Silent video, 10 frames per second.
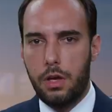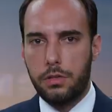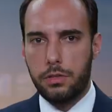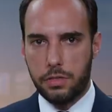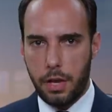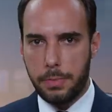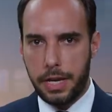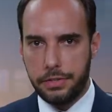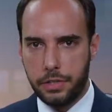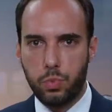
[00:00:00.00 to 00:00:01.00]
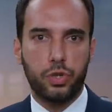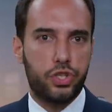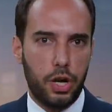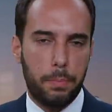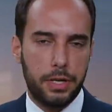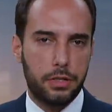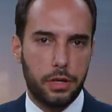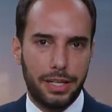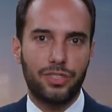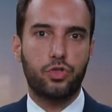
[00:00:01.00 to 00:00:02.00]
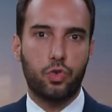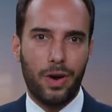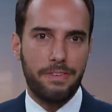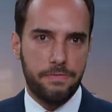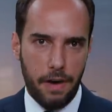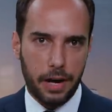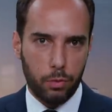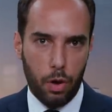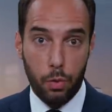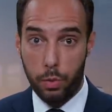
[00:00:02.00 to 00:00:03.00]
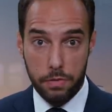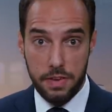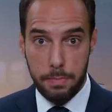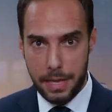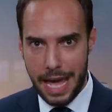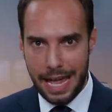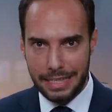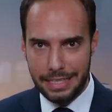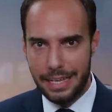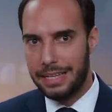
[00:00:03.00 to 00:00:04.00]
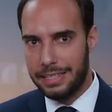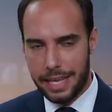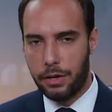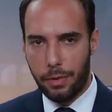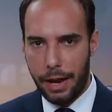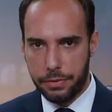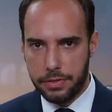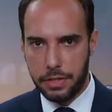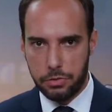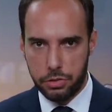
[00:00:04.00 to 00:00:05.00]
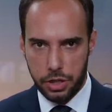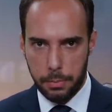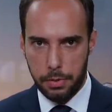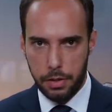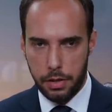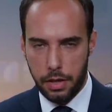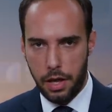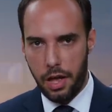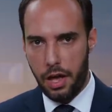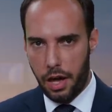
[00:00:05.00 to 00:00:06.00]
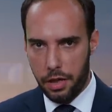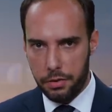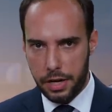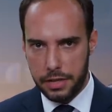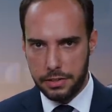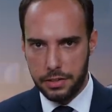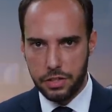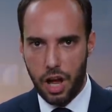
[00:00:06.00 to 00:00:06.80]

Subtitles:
So some netizens were jumping China's great firewall with VPNs to get around the censorship. Other netizens